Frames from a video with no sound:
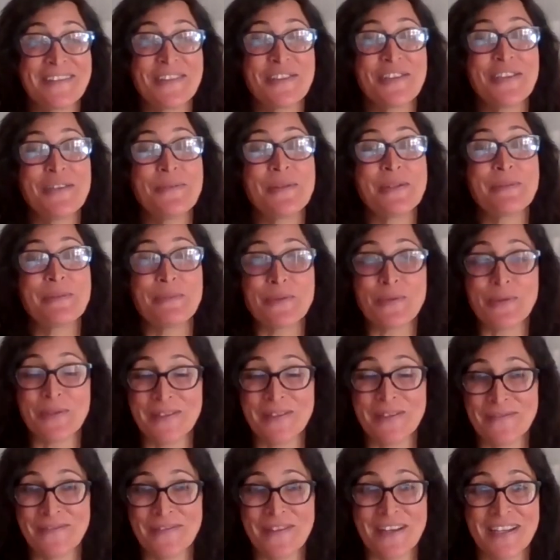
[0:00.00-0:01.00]
She was
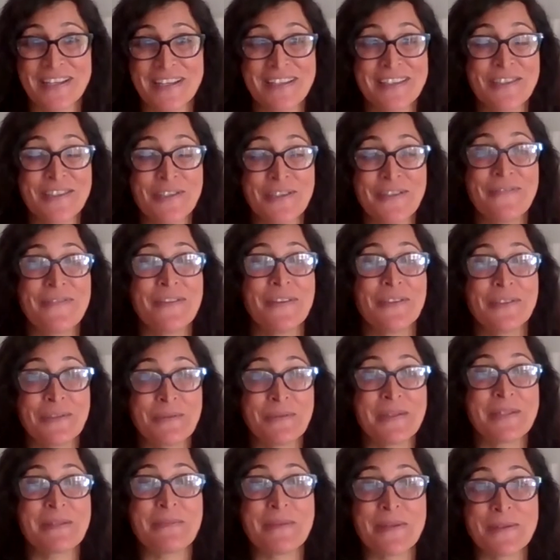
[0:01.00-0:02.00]
mortified because she felt it
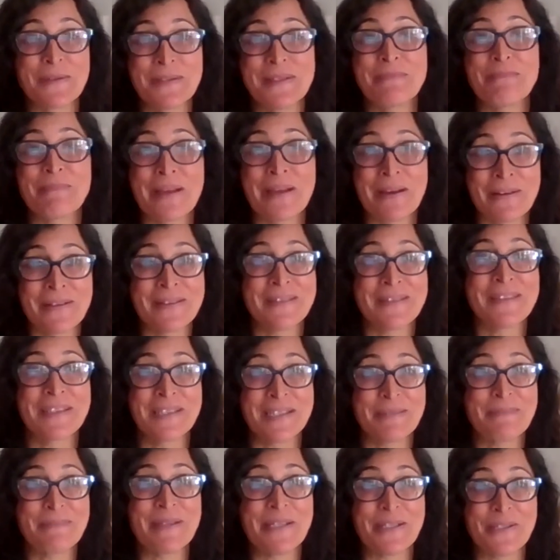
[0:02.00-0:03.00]
was the most embarrassing
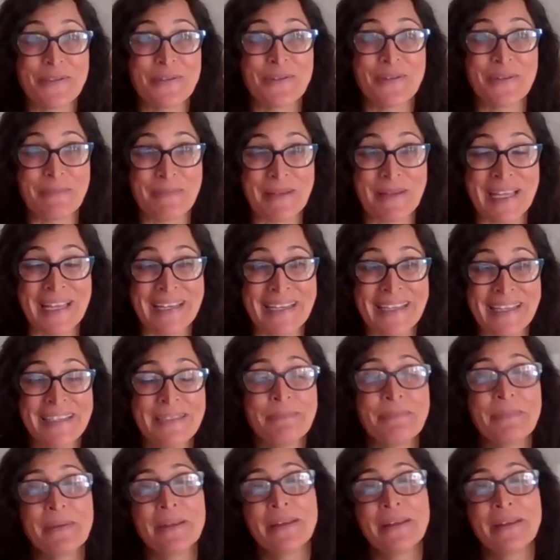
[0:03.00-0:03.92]
speech on the planet.